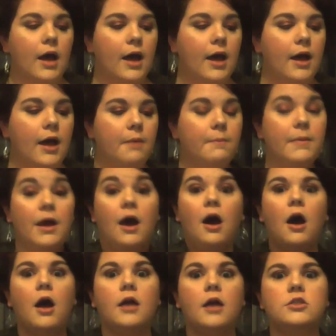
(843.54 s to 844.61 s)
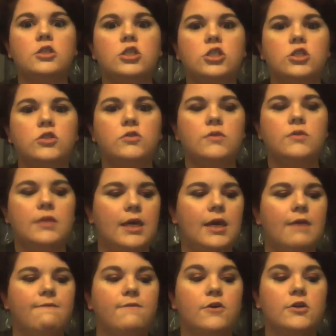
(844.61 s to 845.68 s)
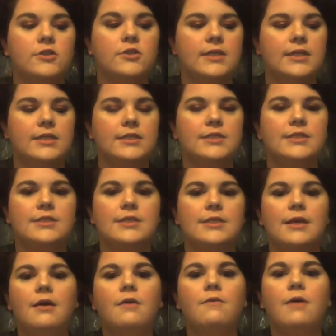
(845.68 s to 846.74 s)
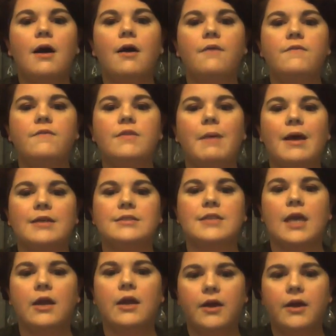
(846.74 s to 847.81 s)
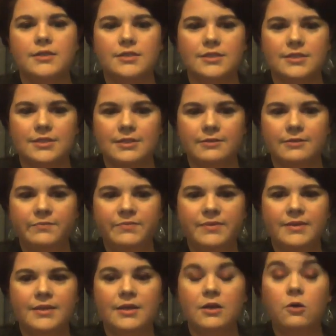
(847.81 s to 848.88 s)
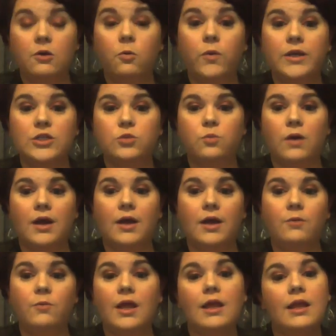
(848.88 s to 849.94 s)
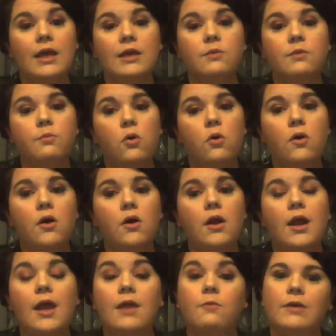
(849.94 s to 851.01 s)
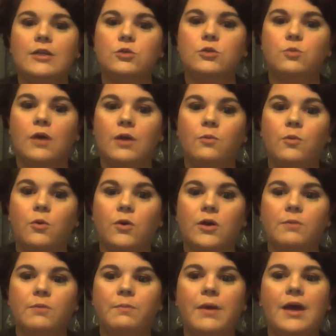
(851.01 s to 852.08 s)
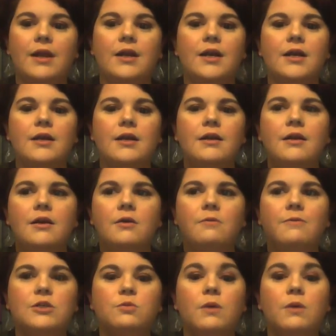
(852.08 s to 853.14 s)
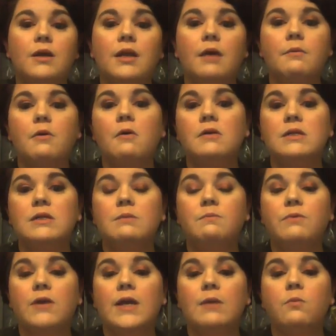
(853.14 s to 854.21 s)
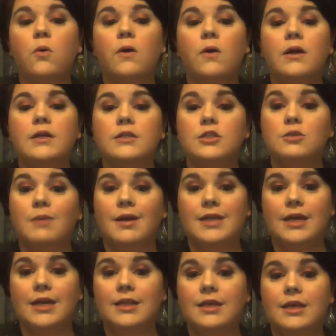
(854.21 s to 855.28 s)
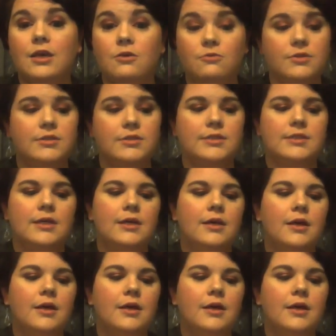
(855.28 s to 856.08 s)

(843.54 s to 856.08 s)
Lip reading: on to the verses of the mascaras. Which one will I like more, and which one will work better? Which one I'm going to bring more into my daily use.